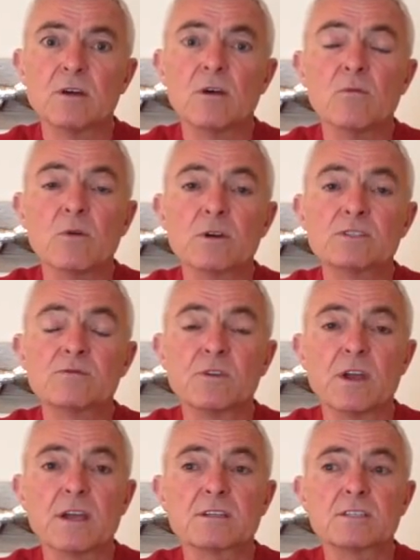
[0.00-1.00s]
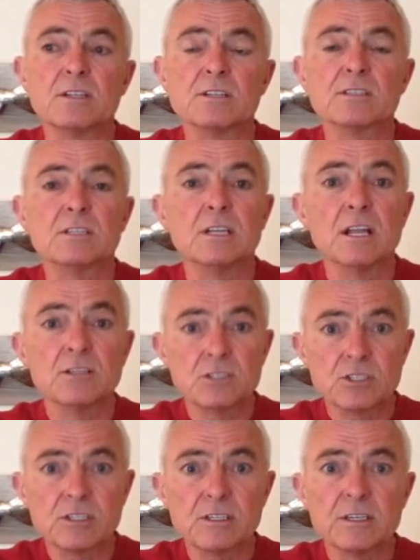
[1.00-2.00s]
Awards for Excellence
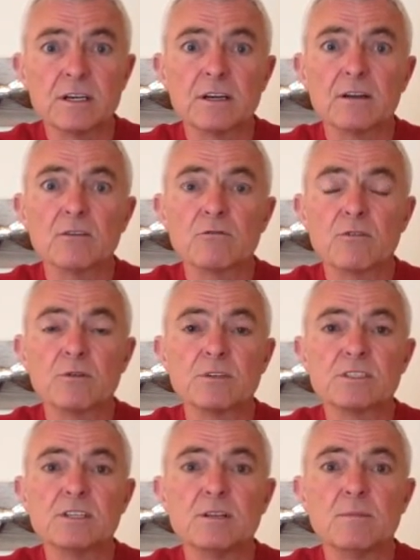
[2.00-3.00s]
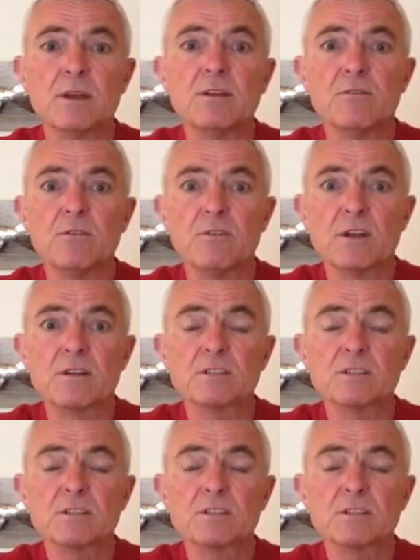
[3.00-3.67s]
Luncheon, and I look forward to seeing many of you there,